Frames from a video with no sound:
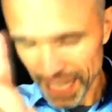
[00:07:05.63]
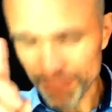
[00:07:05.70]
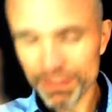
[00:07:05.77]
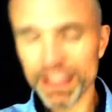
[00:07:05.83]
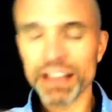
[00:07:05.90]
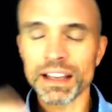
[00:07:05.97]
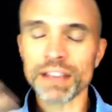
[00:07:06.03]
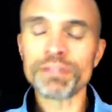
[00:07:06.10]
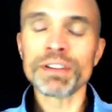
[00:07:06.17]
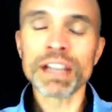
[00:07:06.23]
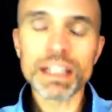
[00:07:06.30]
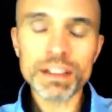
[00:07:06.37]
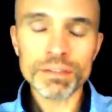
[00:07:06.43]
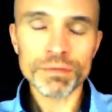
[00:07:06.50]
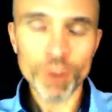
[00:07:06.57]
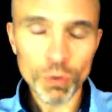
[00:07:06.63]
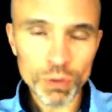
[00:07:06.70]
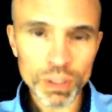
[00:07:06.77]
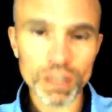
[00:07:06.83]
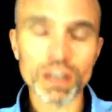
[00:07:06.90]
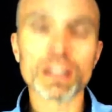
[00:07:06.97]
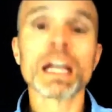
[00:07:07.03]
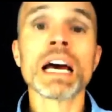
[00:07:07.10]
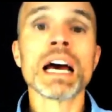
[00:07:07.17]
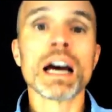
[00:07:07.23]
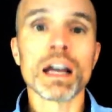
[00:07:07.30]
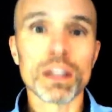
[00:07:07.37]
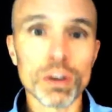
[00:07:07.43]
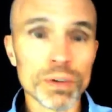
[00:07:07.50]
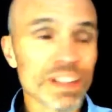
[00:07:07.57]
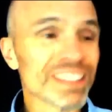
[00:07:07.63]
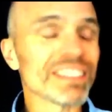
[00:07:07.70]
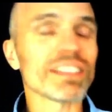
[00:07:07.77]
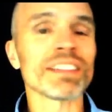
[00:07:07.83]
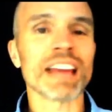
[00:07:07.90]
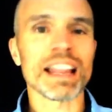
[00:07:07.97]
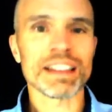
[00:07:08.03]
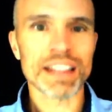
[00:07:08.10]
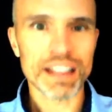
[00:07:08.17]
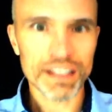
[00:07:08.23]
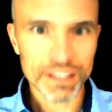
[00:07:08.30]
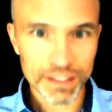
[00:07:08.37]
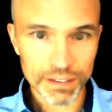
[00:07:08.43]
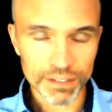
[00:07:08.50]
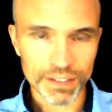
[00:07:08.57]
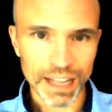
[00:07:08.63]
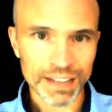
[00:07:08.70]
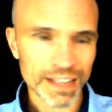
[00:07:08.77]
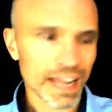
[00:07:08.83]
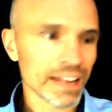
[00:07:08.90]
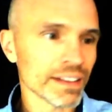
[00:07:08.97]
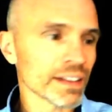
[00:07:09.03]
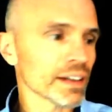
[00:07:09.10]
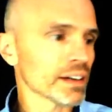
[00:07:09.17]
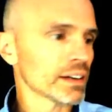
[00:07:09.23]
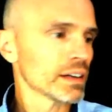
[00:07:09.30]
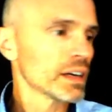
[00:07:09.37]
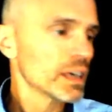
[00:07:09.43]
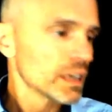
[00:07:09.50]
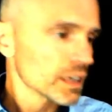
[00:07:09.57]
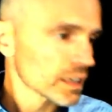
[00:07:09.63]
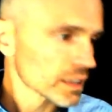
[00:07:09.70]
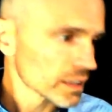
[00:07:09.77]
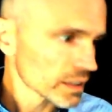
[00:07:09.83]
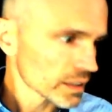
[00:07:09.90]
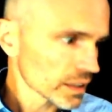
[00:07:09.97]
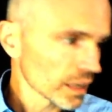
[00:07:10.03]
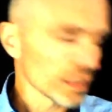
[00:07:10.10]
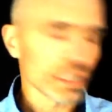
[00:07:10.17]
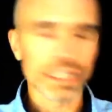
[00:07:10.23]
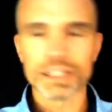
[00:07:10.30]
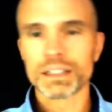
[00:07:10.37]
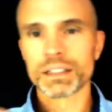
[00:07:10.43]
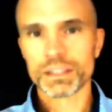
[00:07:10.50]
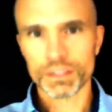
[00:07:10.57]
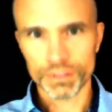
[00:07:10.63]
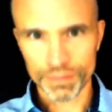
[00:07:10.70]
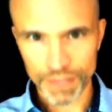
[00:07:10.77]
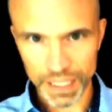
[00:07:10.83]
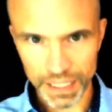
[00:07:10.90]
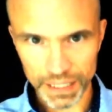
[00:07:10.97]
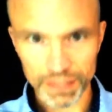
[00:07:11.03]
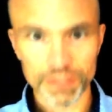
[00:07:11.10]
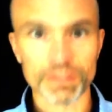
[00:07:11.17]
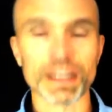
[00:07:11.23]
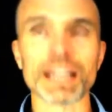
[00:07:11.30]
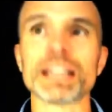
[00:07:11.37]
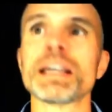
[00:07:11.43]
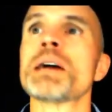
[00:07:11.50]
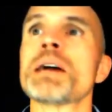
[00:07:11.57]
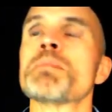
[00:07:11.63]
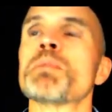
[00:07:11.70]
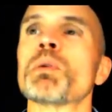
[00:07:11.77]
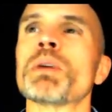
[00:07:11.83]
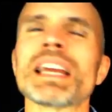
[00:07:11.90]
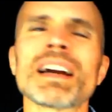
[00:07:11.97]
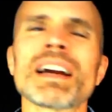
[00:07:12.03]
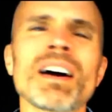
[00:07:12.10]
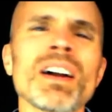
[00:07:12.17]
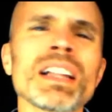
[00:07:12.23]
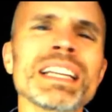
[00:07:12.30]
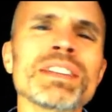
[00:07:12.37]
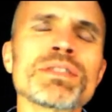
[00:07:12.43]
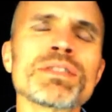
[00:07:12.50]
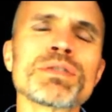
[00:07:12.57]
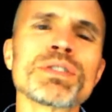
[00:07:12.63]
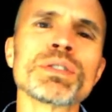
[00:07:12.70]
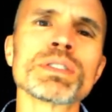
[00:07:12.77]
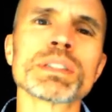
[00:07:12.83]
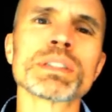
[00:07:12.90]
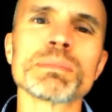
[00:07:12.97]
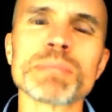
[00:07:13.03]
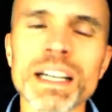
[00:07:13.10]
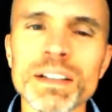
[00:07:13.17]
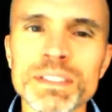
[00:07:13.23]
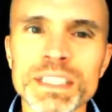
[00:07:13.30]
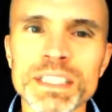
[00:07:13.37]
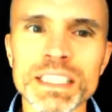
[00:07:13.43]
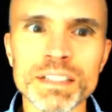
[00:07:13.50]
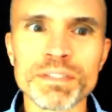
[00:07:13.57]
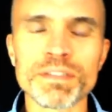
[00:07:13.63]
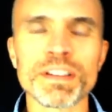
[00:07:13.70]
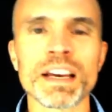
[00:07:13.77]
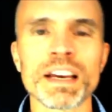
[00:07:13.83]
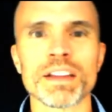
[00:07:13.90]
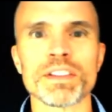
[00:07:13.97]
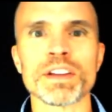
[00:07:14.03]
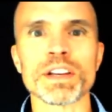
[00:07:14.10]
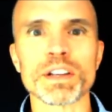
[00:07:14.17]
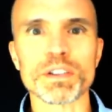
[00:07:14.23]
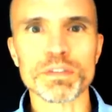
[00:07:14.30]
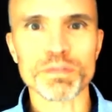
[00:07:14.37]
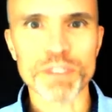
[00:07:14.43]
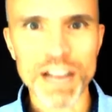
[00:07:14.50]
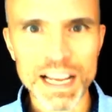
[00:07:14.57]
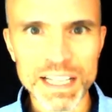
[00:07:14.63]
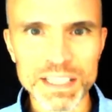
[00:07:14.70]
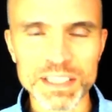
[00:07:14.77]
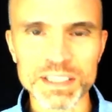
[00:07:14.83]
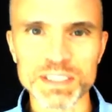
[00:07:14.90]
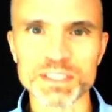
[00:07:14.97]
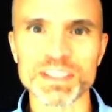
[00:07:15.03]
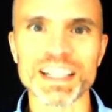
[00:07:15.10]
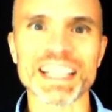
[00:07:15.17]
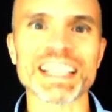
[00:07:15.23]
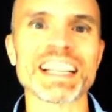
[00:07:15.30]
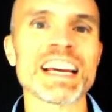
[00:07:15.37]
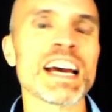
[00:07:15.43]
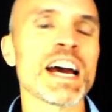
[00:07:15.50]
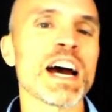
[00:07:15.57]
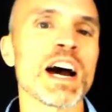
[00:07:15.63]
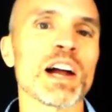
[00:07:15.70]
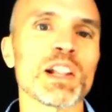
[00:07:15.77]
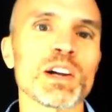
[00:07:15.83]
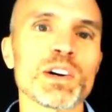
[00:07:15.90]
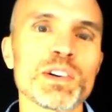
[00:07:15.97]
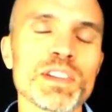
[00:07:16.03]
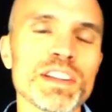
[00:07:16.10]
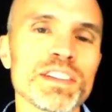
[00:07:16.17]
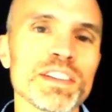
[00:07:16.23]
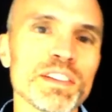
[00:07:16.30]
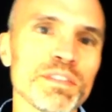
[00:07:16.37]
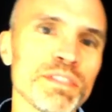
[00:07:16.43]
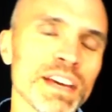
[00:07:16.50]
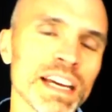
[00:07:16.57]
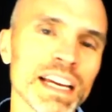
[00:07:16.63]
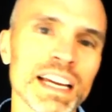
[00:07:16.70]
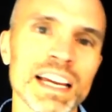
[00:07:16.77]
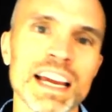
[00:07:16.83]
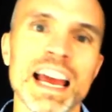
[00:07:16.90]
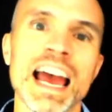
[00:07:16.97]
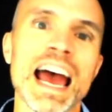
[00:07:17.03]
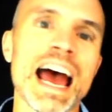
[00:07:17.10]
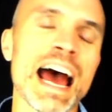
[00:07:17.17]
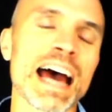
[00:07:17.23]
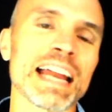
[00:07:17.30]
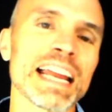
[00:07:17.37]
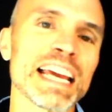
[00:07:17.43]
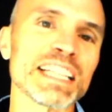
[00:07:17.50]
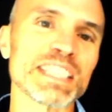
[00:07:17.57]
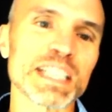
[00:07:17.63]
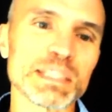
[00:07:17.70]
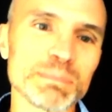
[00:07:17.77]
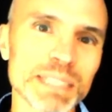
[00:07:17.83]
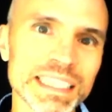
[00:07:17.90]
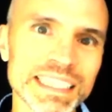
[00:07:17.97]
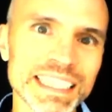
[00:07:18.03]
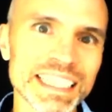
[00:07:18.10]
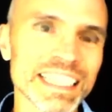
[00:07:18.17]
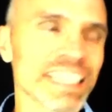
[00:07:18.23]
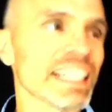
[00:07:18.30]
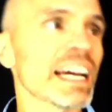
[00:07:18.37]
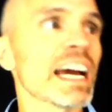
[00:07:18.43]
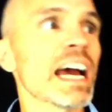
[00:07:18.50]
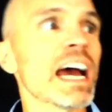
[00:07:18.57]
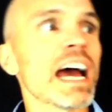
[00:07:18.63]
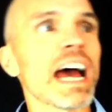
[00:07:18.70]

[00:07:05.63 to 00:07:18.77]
if you get a phone call, hello, this is Santander calling, fine, right? But when they call and introduce themselves as if they're your friends, right? Hello, this is Vic at HSBC.